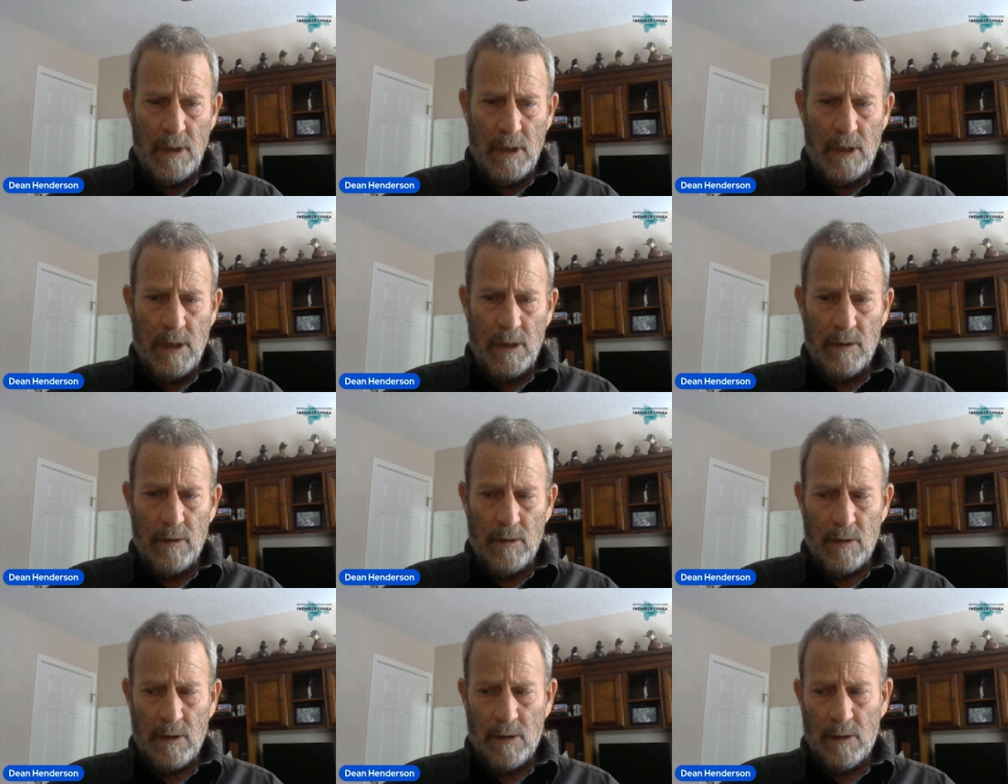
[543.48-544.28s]

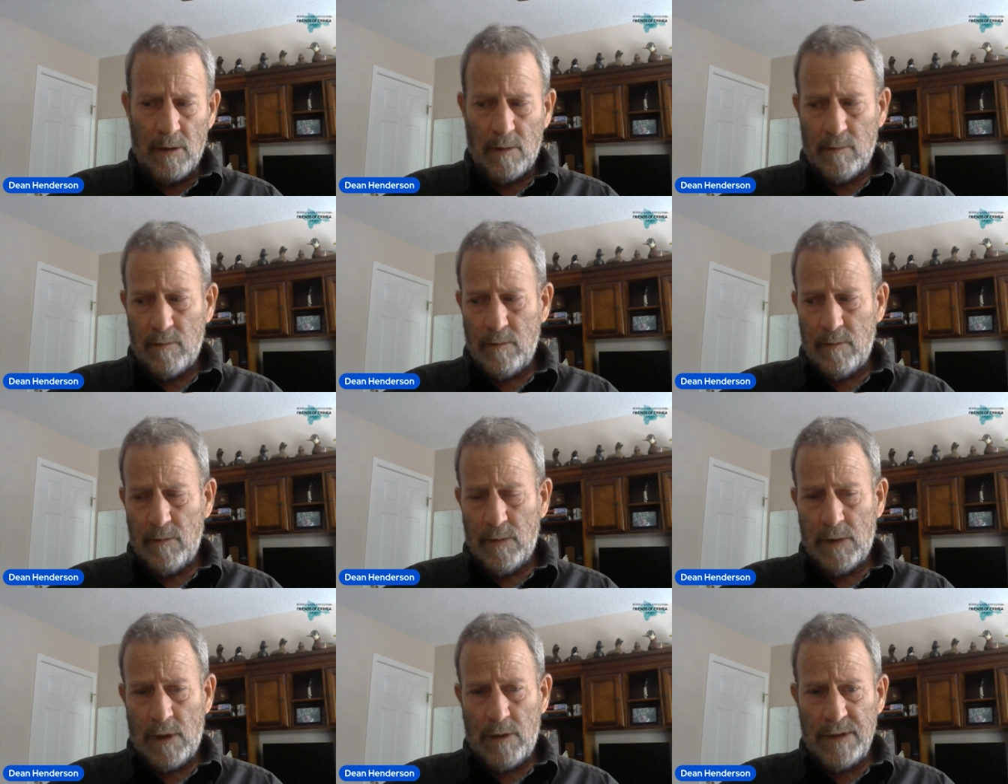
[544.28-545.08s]
and uh,
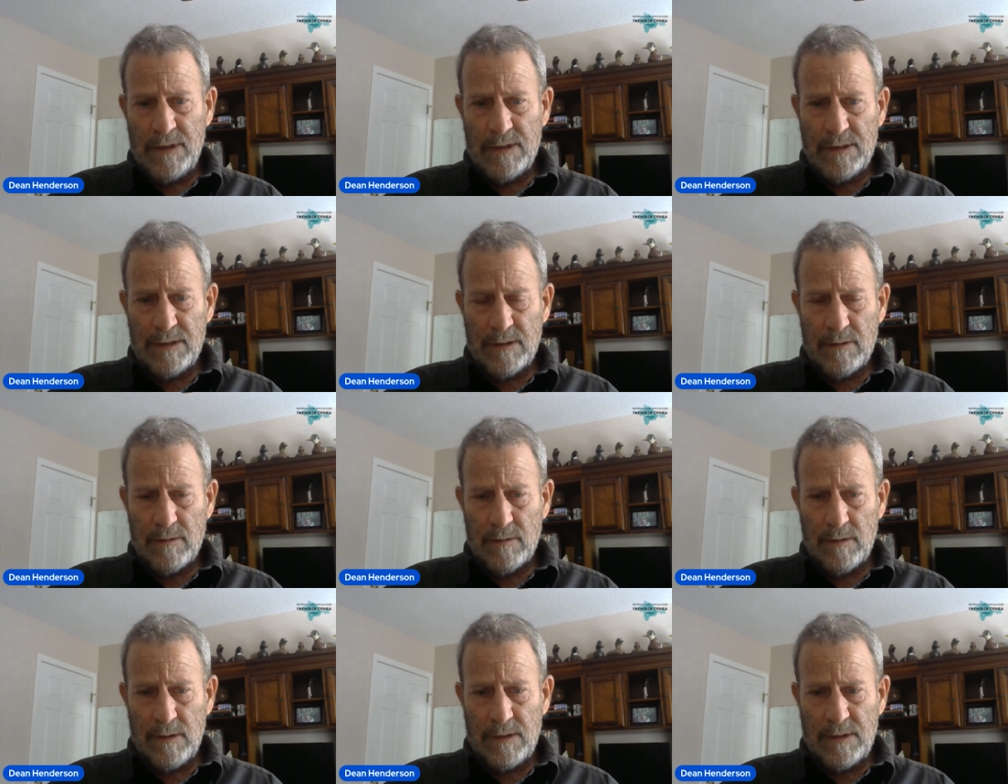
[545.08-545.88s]
all these
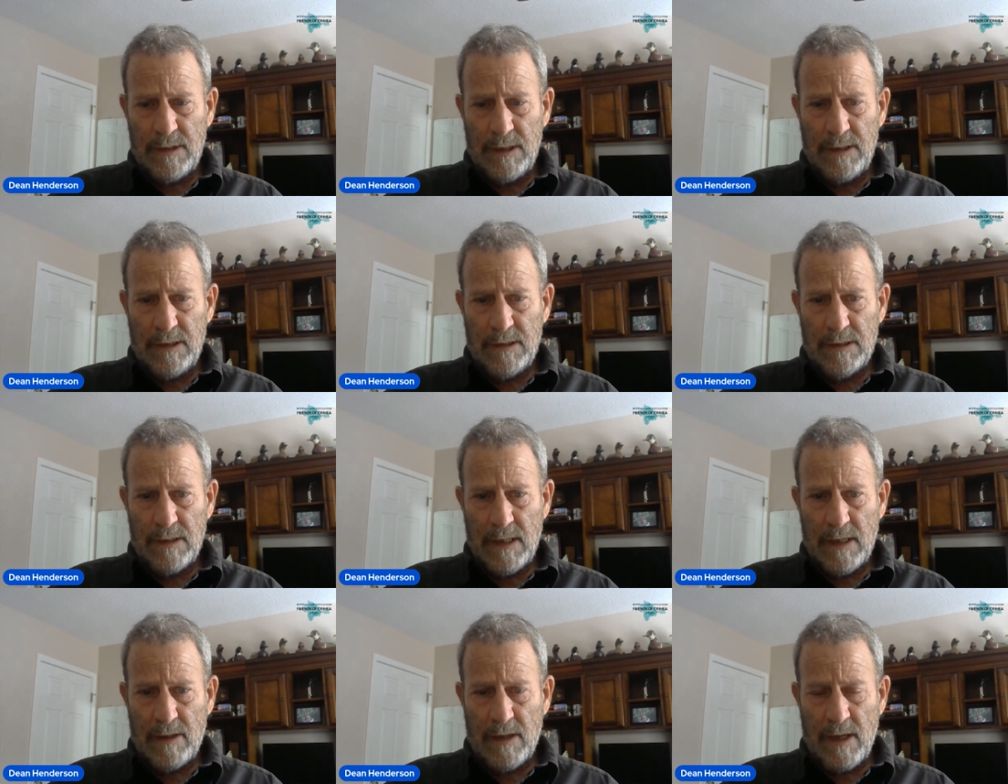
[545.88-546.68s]
these cities in
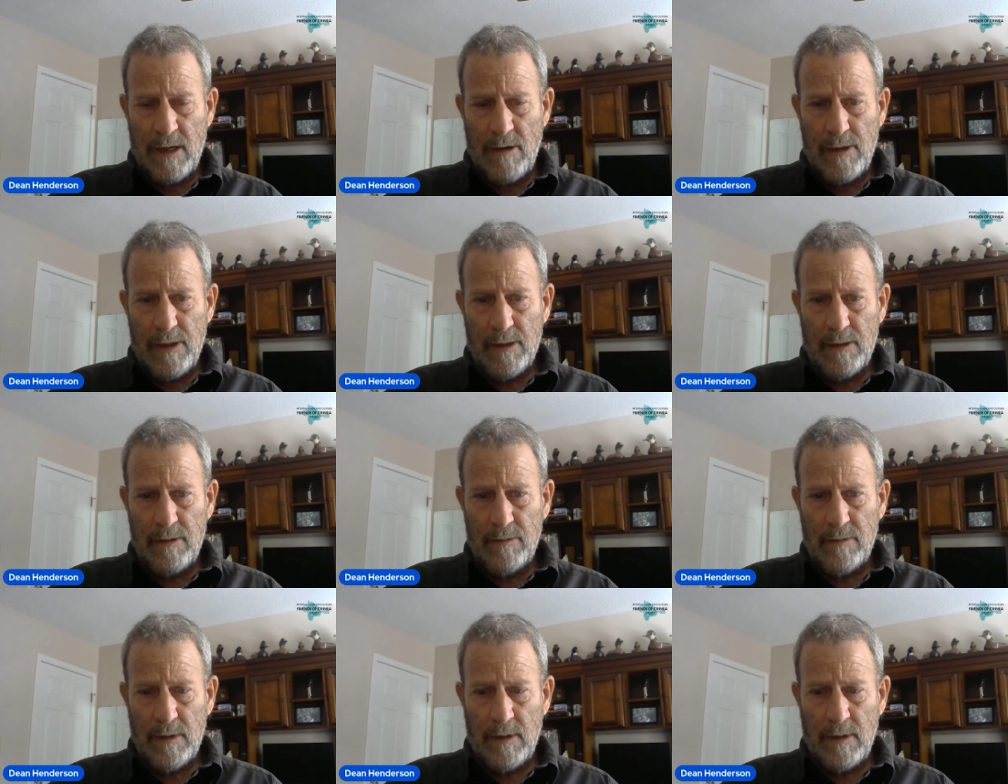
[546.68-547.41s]
that area.